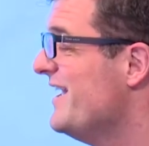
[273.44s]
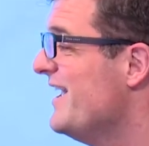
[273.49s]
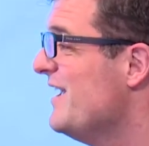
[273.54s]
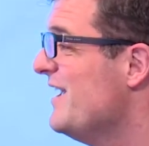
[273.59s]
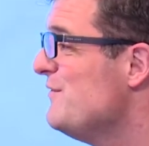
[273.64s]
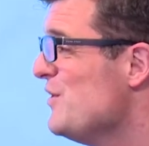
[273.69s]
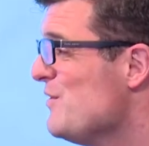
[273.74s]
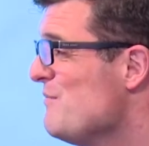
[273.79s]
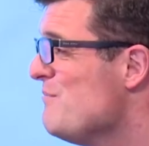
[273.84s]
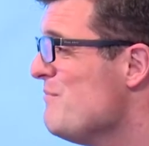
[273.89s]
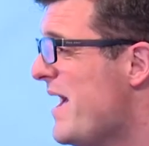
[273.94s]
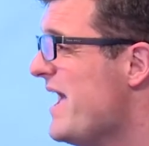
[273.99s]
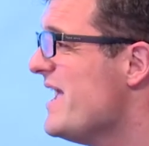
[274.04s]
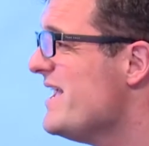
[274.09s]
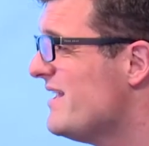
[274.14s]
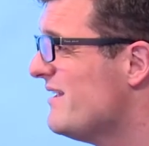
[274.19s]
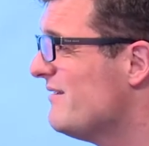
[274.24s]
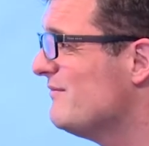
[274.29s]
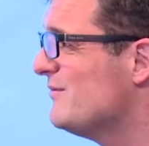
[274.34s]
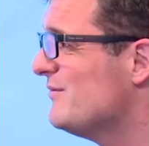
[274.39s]
If you
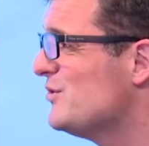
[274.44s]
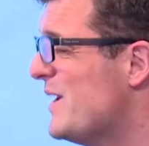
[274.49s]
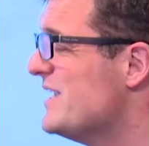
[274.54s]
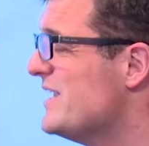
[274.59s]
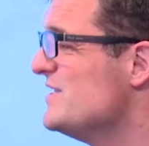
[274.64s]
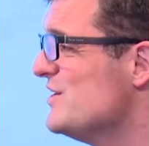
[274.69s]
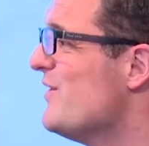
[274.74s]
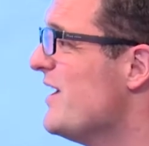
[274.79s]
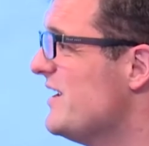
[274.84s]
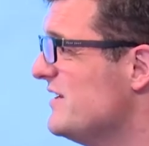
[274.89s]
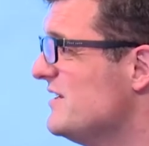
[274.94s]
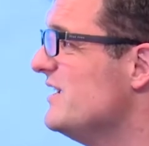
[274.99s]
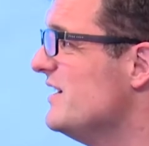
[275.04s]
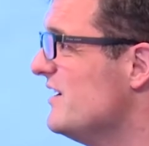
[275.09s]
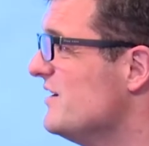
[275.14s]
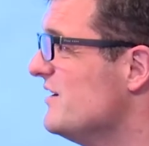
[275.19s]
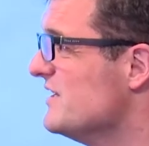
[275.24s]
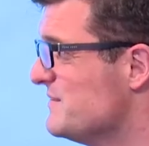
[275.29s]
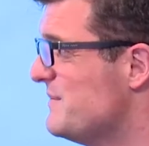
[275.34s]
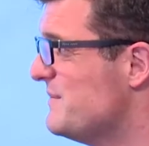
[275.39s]
make 20 grand a
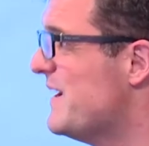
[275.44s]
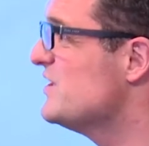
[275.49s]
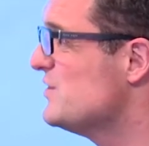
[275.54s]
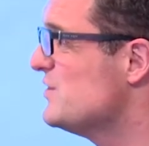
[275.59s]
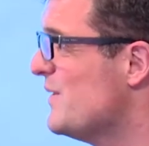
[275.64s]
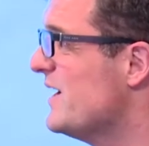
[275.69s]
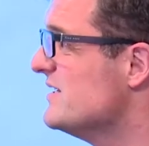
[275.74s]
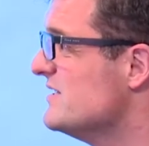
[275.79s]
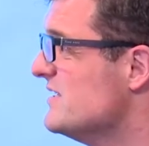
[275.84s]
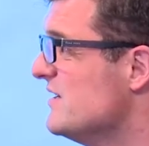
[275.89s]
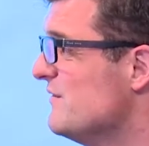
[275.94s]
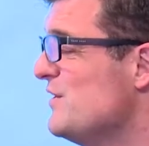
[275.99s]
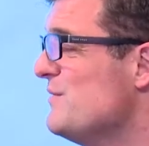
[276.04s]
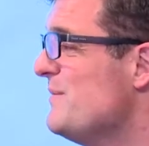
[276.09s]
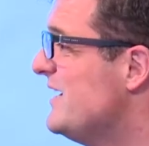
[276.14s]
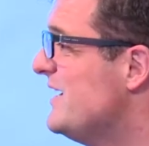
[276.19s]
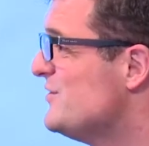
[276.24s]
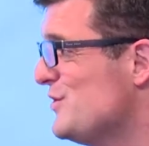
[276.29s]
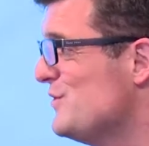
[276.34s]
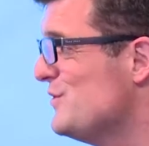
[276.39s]
year, you spend 20. If you
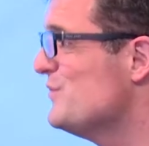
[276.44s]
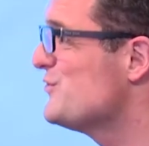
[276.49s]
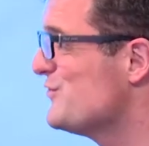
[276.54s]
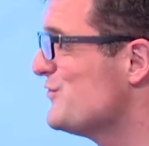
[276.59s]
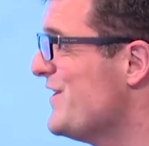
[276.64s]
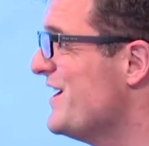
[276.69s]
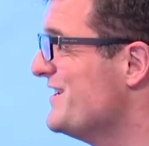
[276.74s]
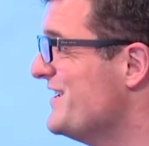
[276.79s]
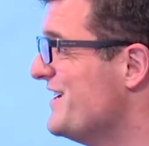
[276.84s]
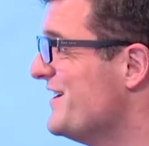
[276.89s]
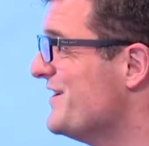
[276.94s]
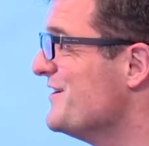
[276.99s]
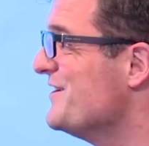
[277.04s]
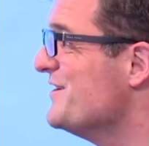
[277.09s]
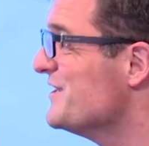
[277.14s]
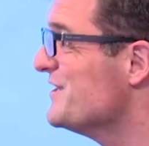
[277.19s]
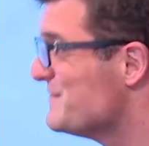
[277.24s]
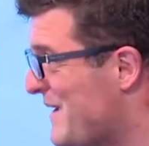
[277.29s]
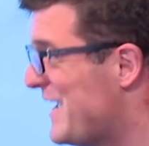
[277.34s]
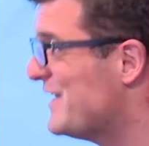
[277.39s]
make 200 grand a year,
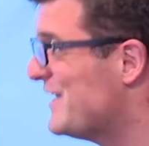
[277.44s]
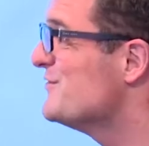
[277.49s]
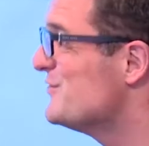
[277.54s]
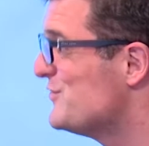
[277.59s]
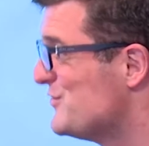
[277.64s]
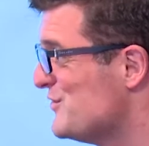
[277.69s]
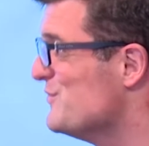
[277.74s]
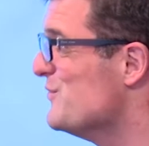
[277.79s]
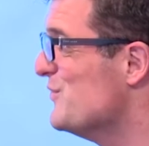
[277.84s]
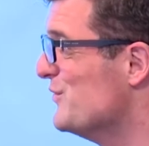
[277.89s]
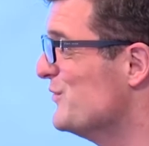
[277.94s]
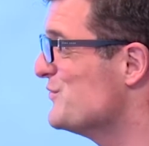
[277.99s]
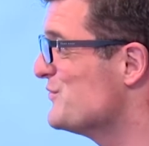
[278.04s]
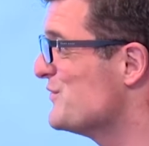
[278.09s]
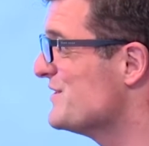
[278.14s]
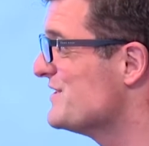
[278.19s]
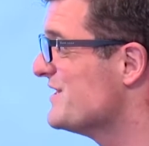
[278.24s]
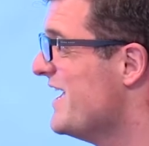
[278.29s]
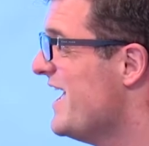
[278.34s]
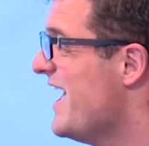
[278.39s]
you spend
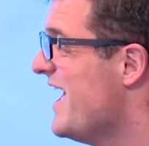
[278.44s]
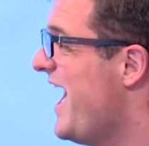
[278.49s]
200.